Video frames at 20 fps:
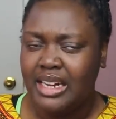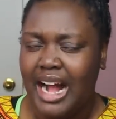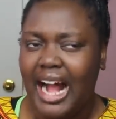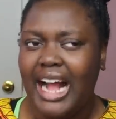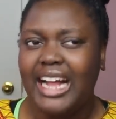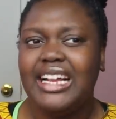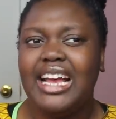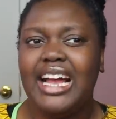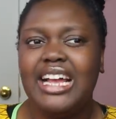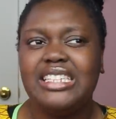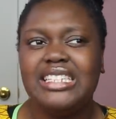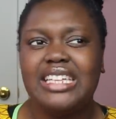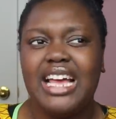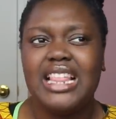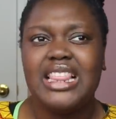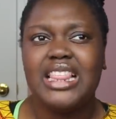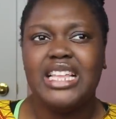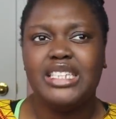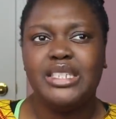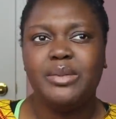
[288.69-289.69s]
I guess
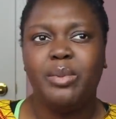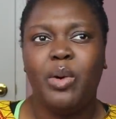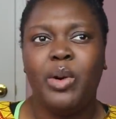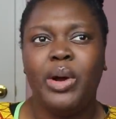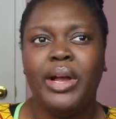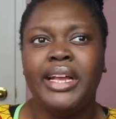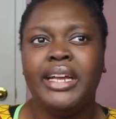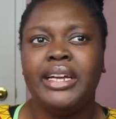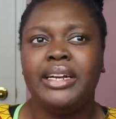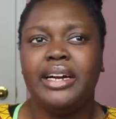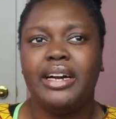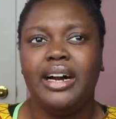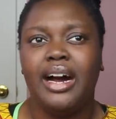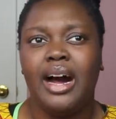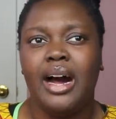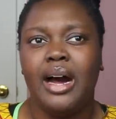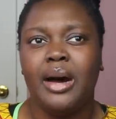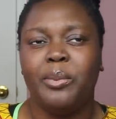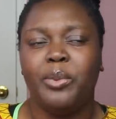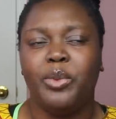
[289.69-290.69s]
at this point,
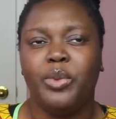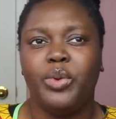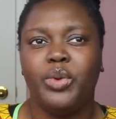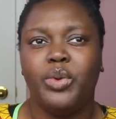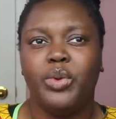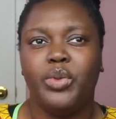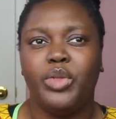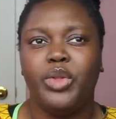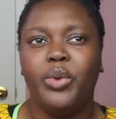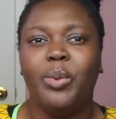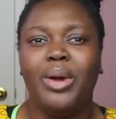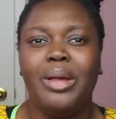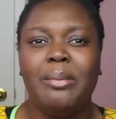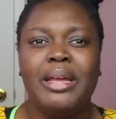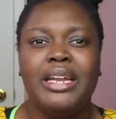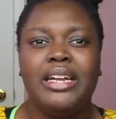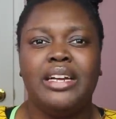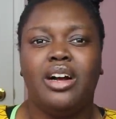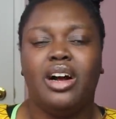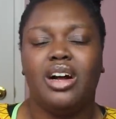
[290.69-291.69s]
the
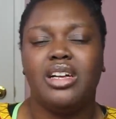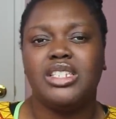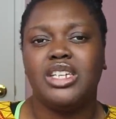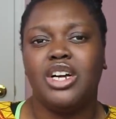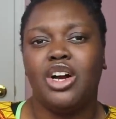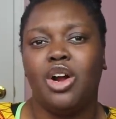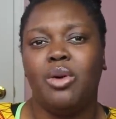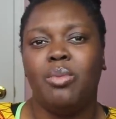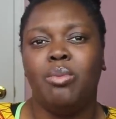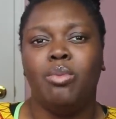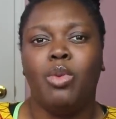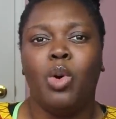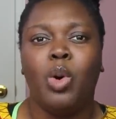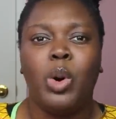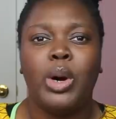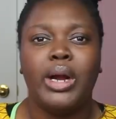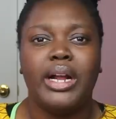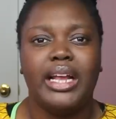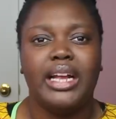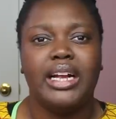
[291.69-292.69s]
women in Casa are
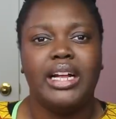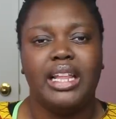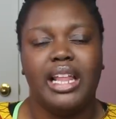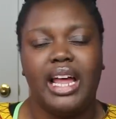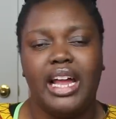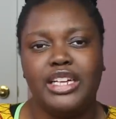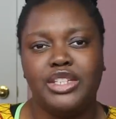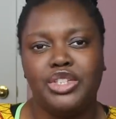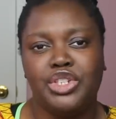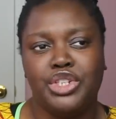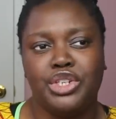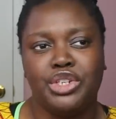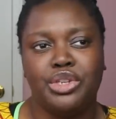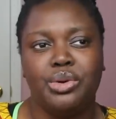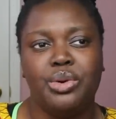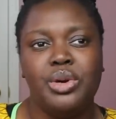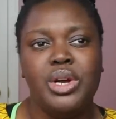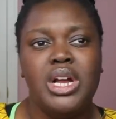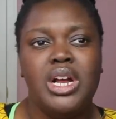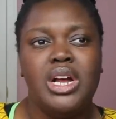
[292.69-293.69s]
more inclined
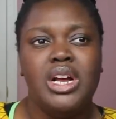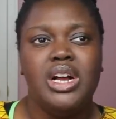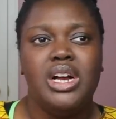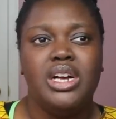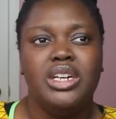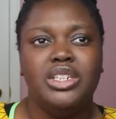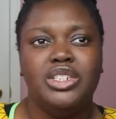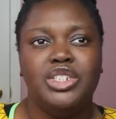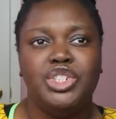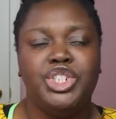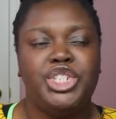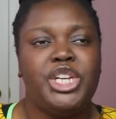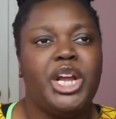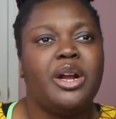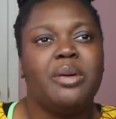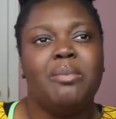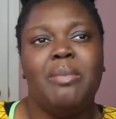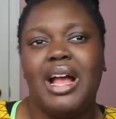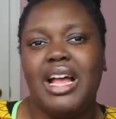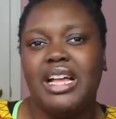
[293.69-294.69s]
to
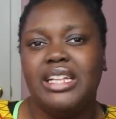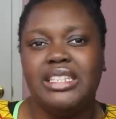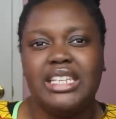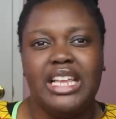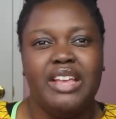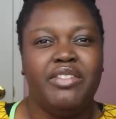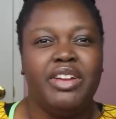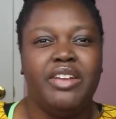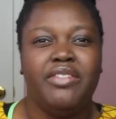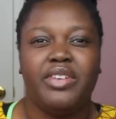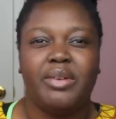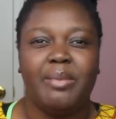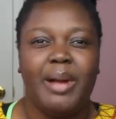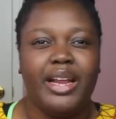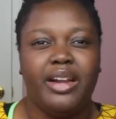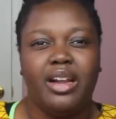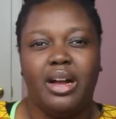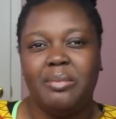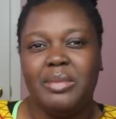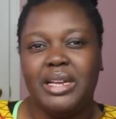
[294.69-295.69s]
share beds, even if there
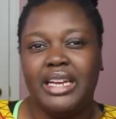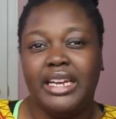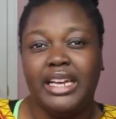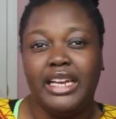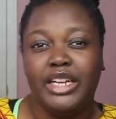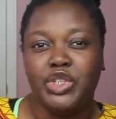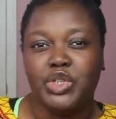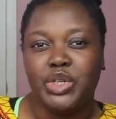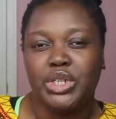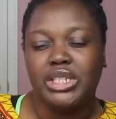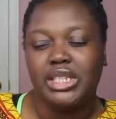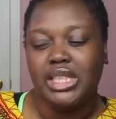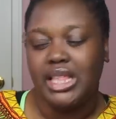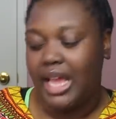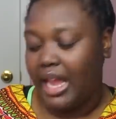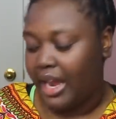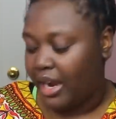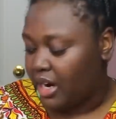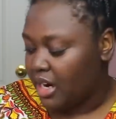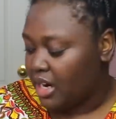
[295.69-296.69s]
might not be an interest
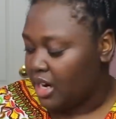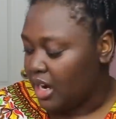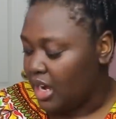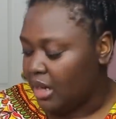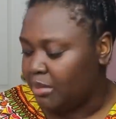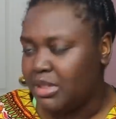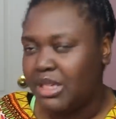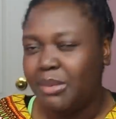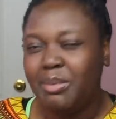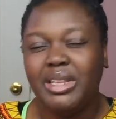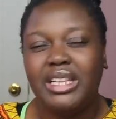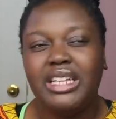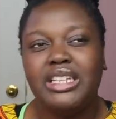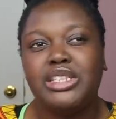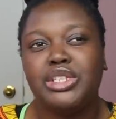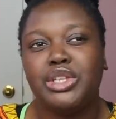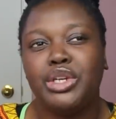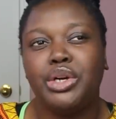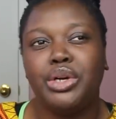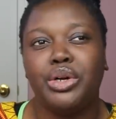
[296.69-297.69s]
there. Typically,
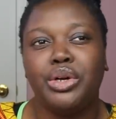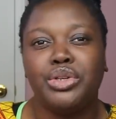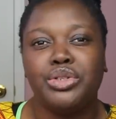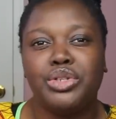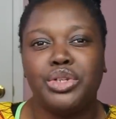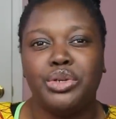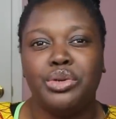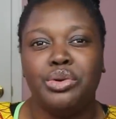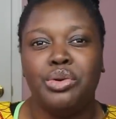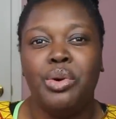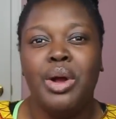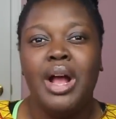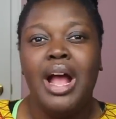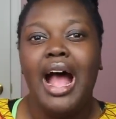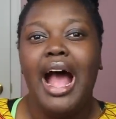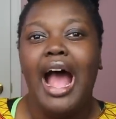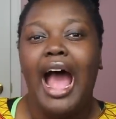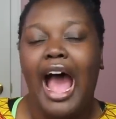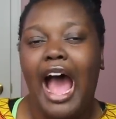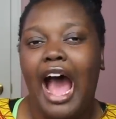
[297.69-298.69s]
it's the girls who
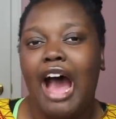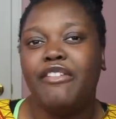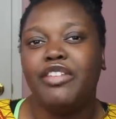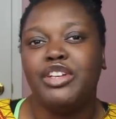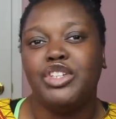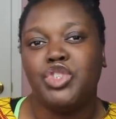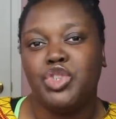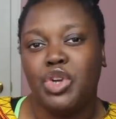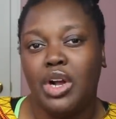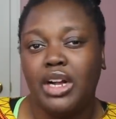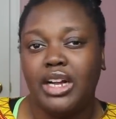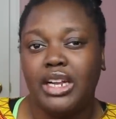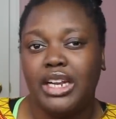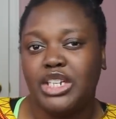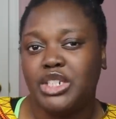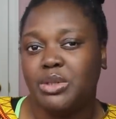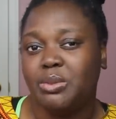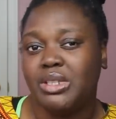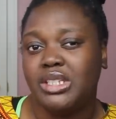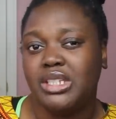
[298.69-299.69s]
have a strong
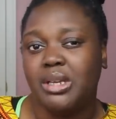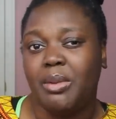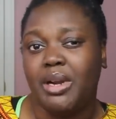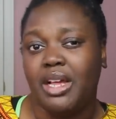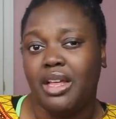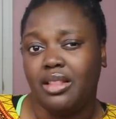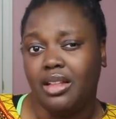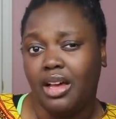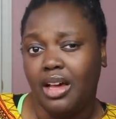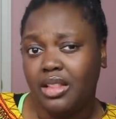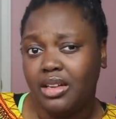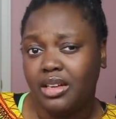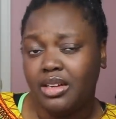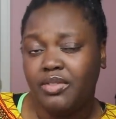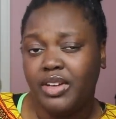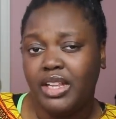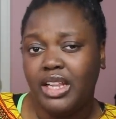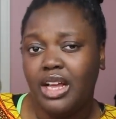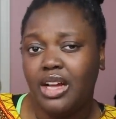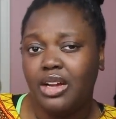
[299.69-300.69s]
connection with somebody on the other
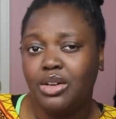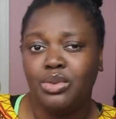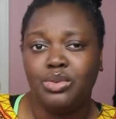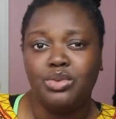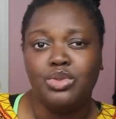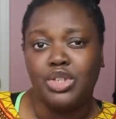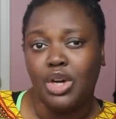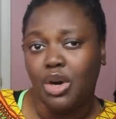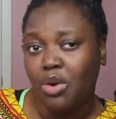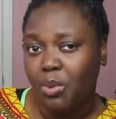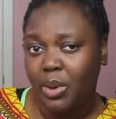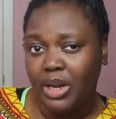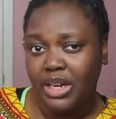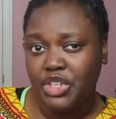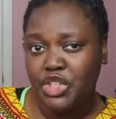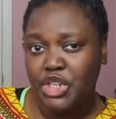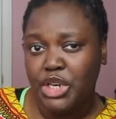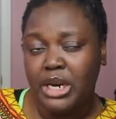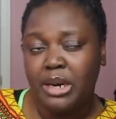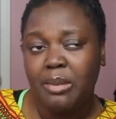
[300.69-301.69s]
villa who don't want
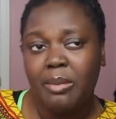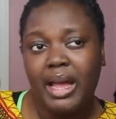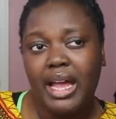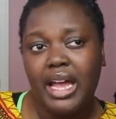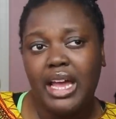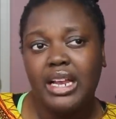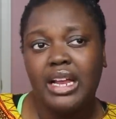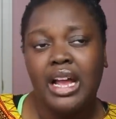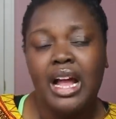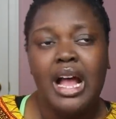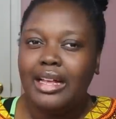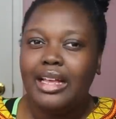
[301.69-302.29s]
to share a bed.